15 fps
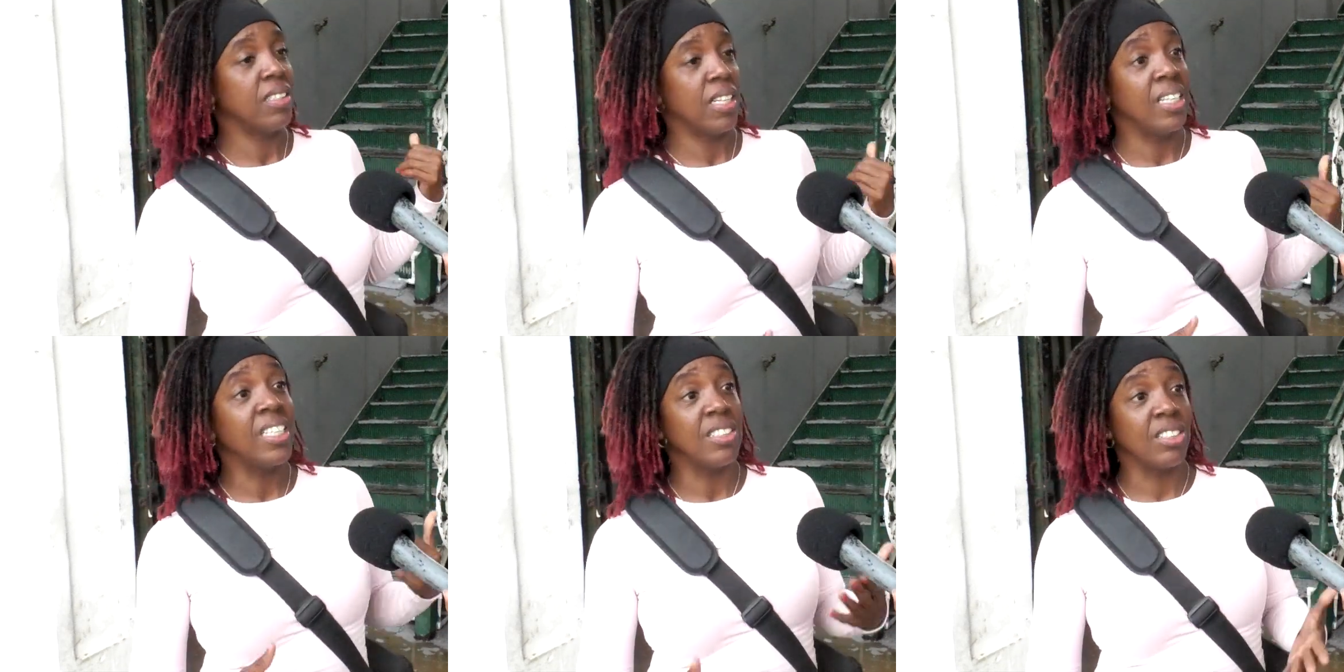
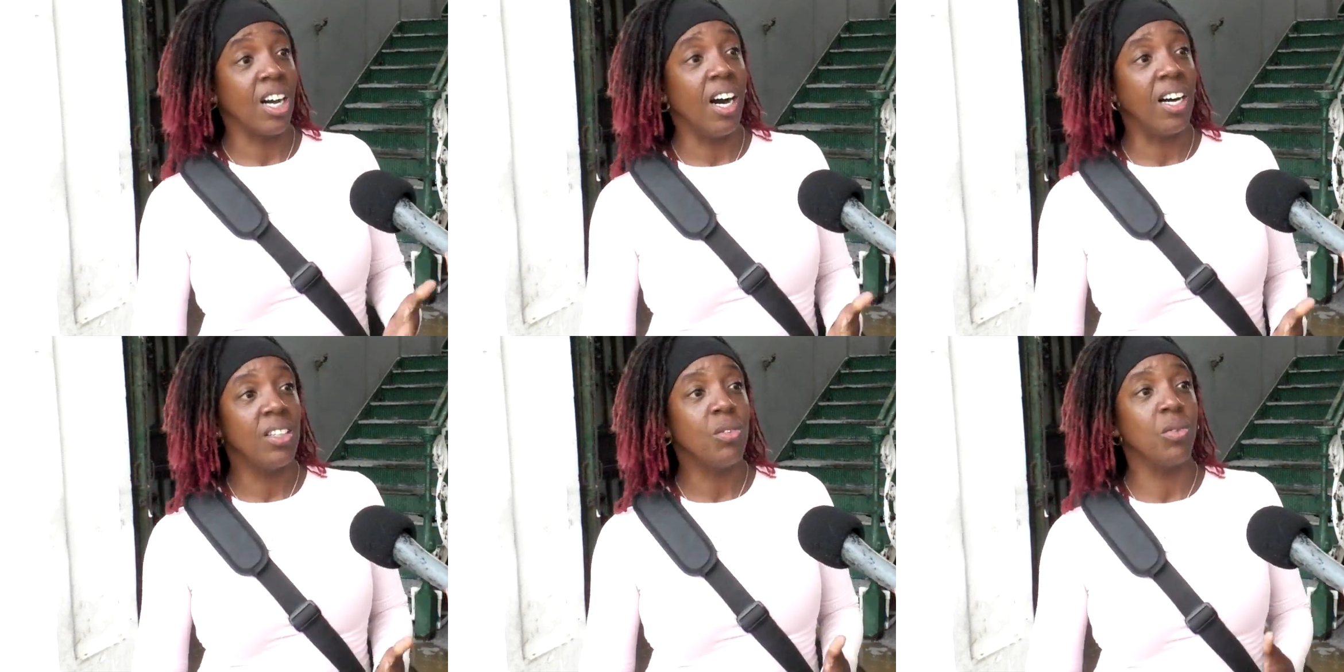is
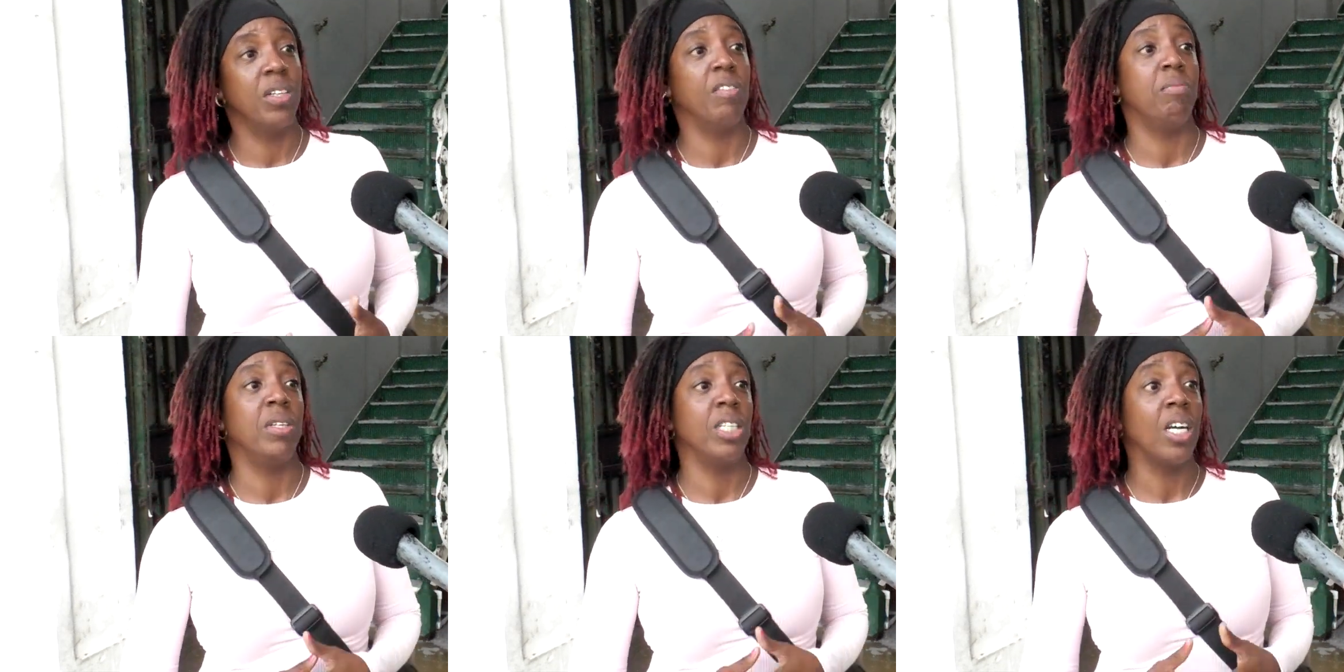gone would
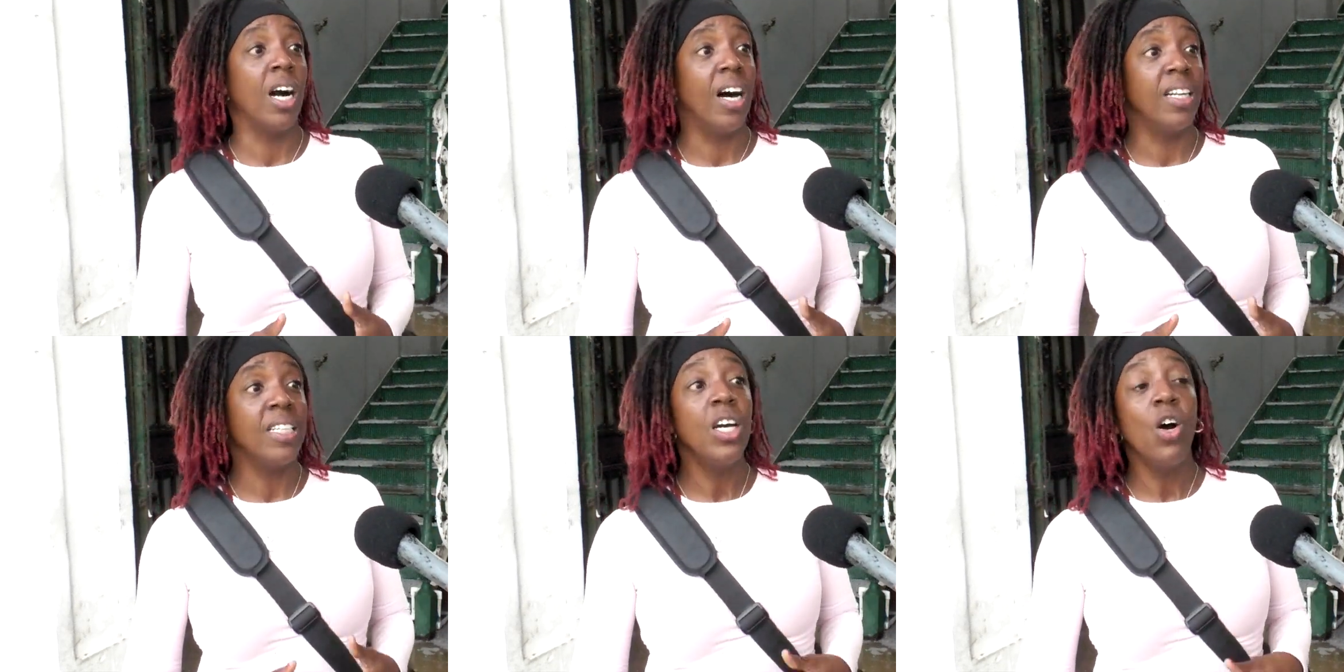have been
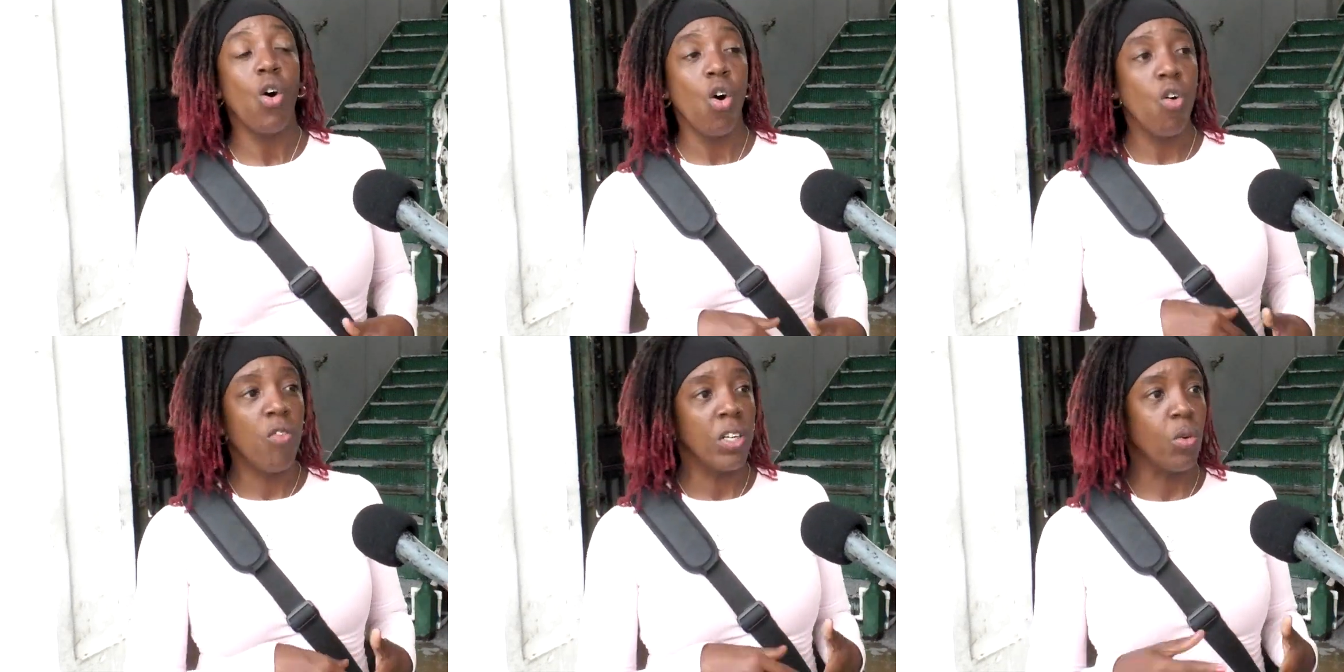gone
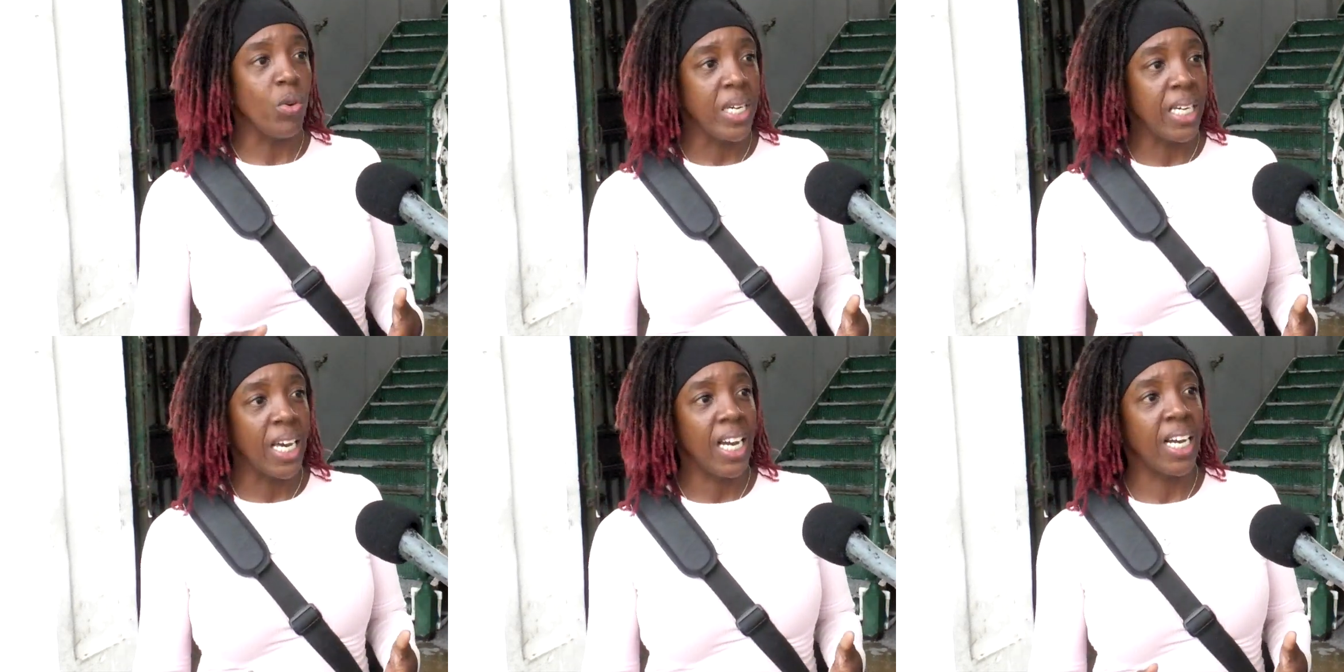over the
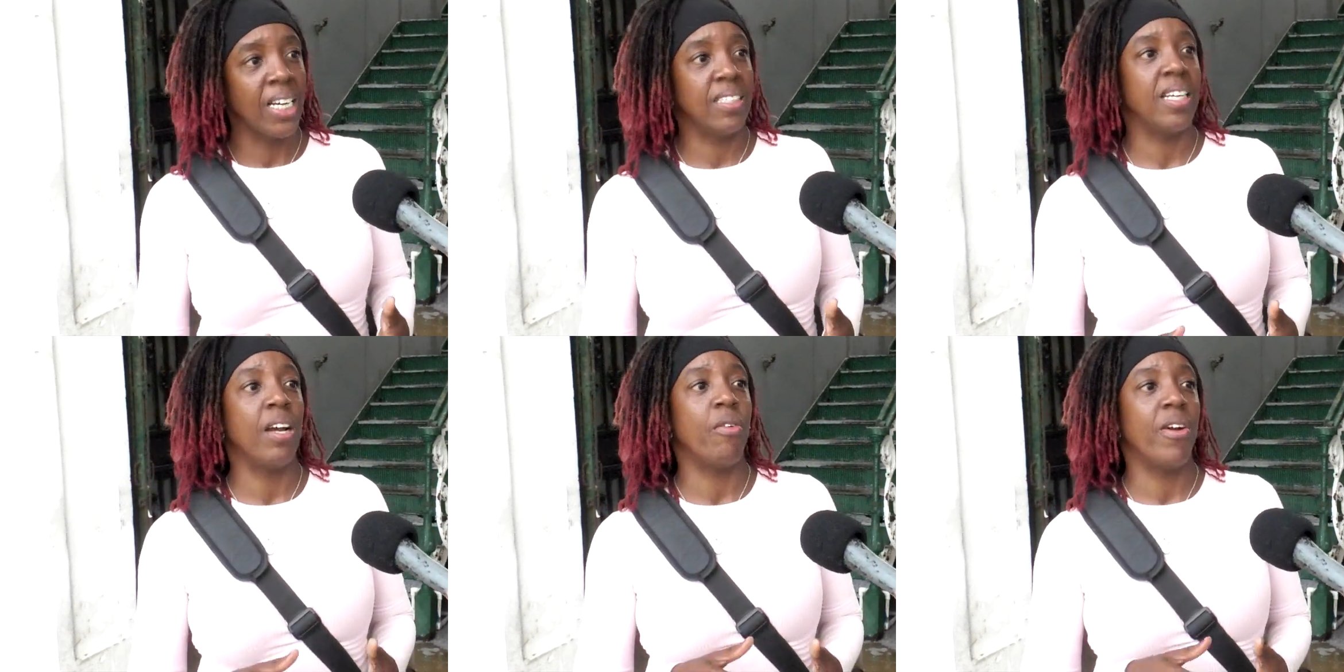weekend,
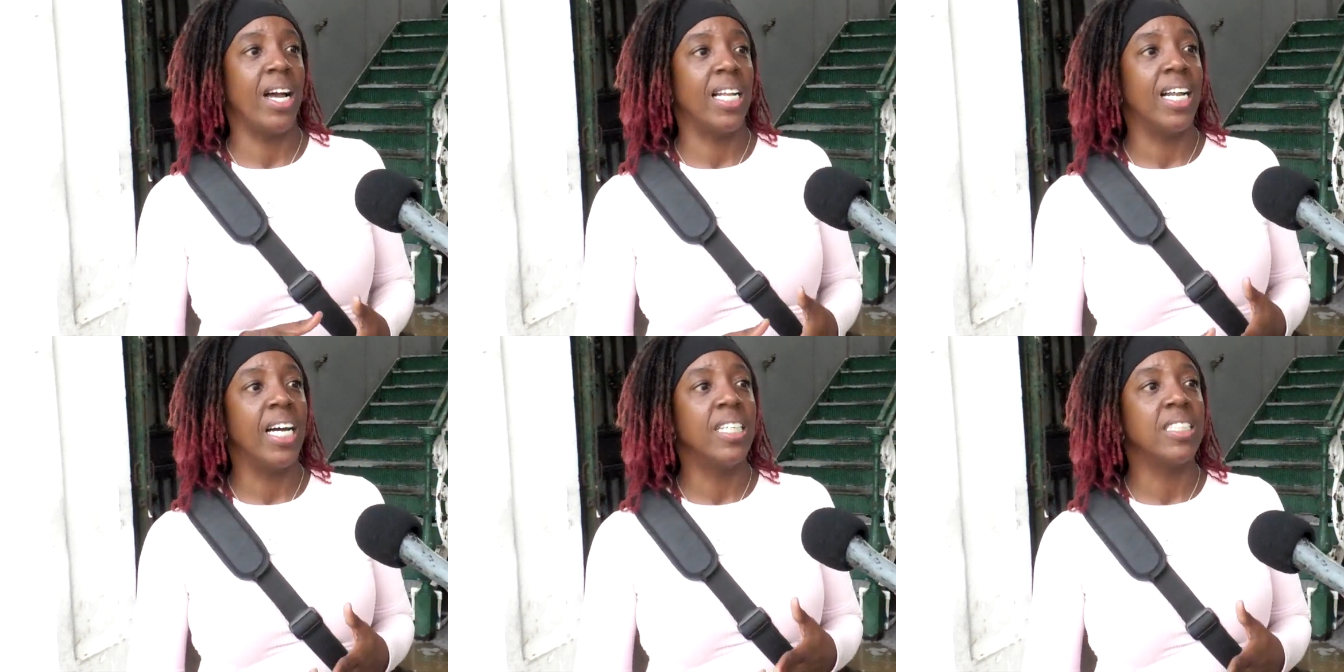because I
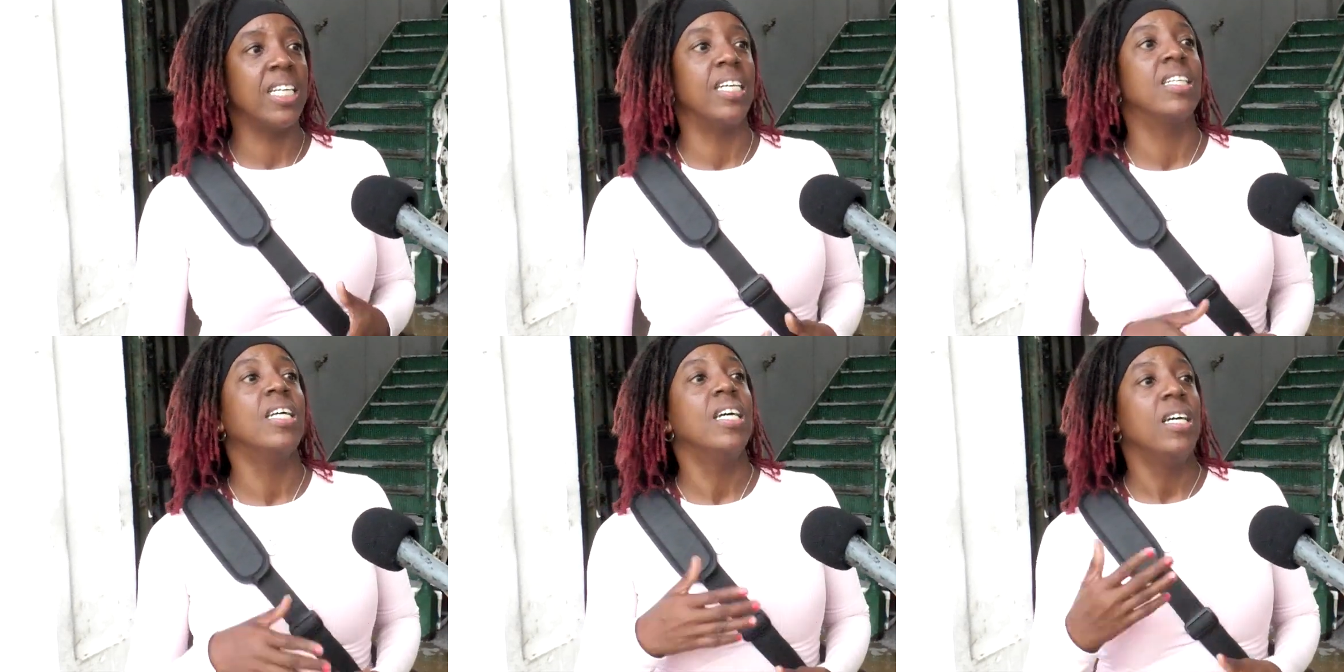realized
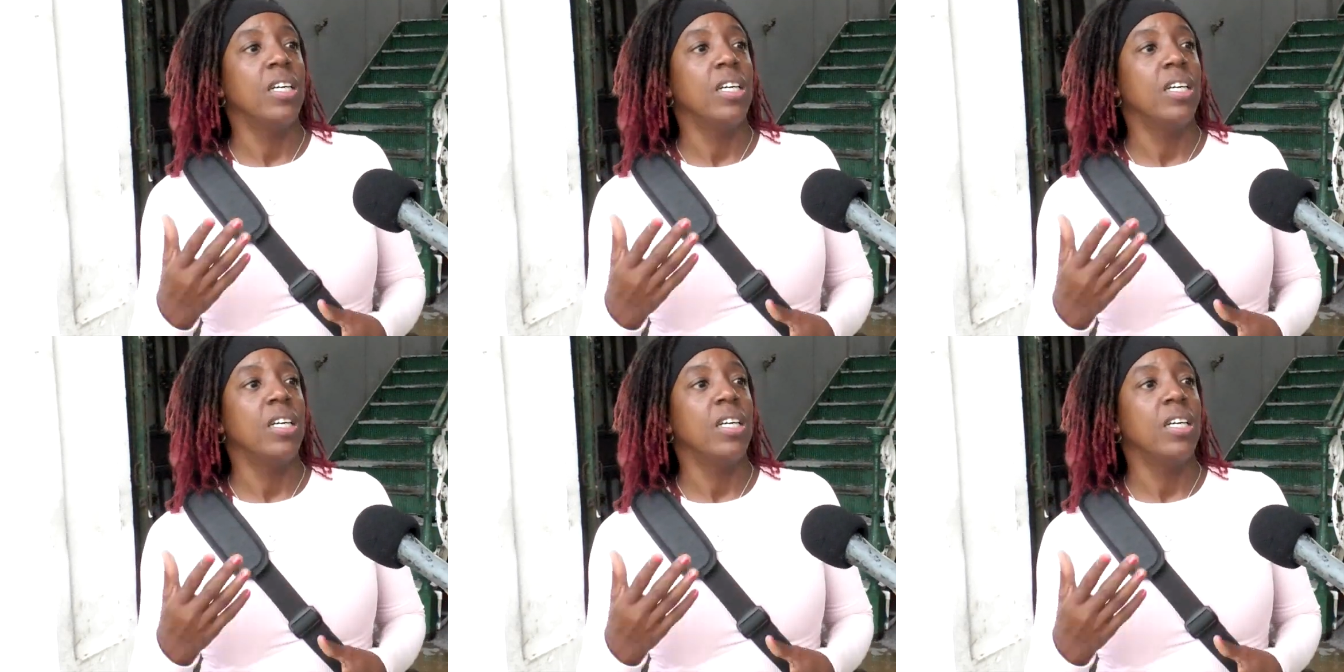that